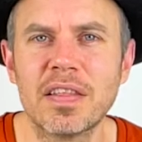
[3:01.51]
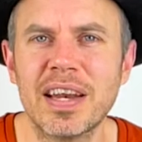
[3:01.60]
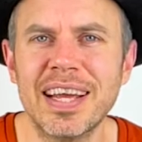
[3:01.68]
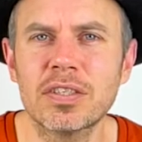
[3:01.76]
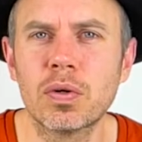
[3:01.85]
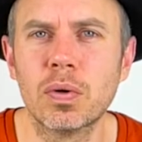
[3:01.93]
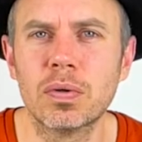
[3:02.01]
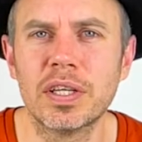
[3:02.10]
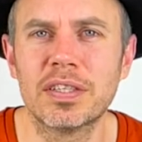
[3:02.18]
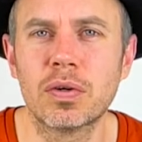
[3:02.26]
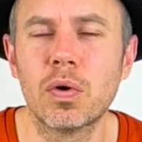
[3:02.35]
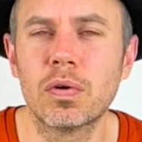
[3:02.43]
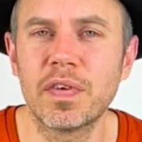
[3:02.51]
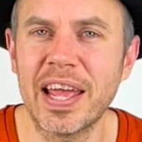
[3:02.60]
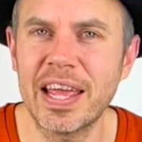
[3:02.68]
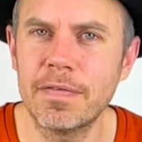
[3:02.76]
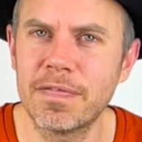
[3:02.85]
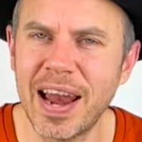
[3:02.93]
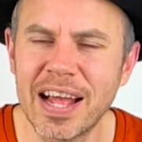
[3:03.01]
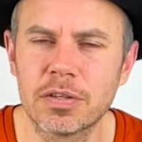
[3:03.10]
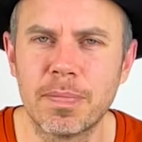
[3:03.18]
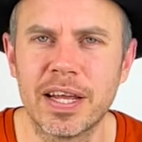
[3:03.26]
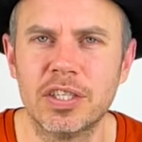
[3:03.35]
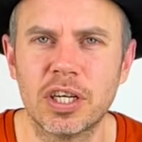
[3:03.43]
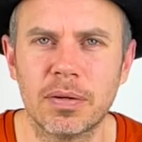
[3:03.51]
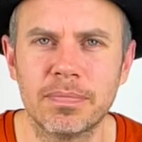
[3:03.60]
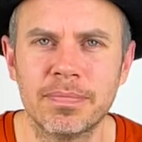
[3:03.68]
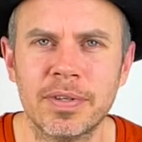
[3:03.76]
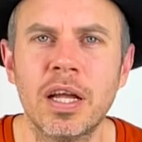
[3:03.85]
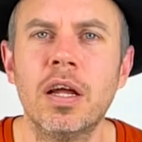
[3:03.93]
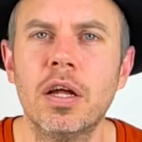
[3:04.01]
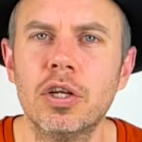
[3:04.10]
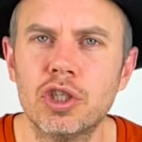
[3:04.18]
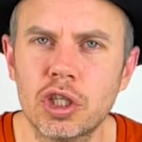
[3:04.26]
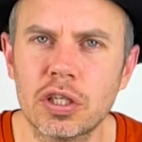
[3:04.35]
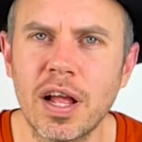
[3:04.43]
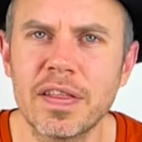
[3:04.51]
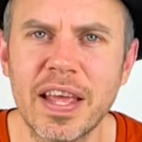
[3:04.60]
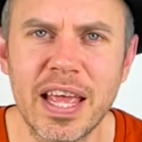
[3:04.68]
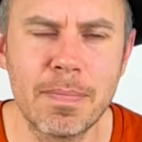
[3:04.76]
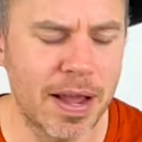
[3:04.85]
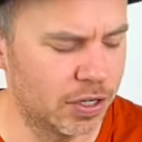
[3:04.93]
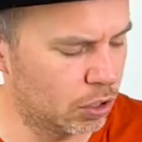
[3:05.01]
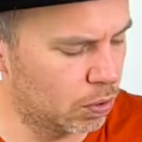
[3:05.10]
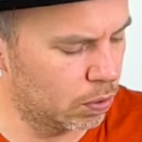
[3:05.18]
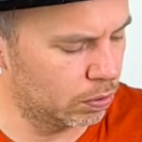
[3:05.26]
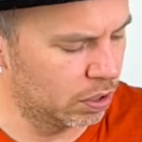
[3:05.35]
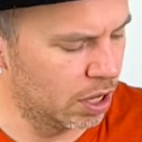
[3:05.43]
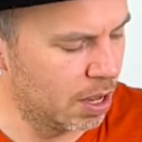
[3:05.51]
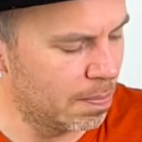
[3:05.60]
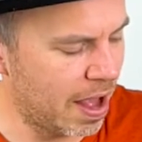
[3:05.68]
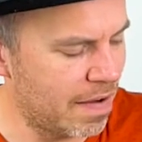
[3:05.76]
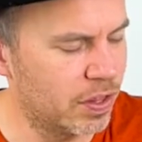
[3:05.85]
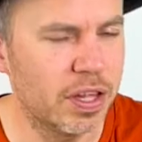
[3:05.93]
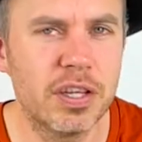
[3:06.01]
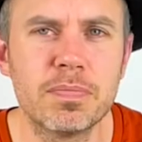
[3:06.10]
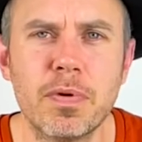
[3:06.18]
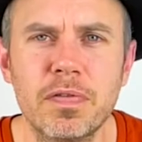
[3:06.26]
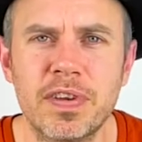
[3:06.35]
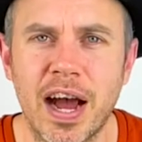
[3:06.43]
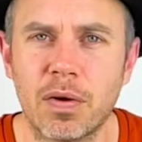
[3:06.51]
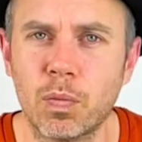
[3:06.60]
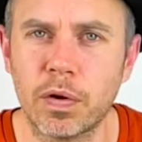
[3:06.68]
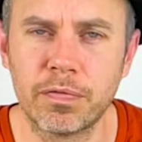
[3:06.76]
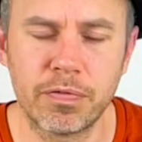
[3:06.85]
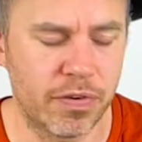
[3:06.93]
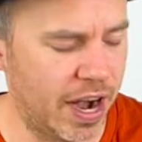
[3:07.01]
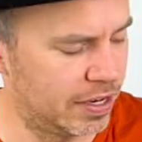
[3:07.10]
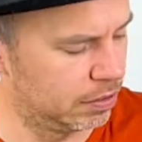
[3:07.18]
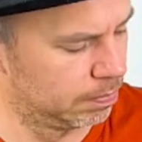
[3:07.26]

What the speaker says: the next chord is the chord of E flat major. Just like the E major chord, but everything is moved down 1 fret.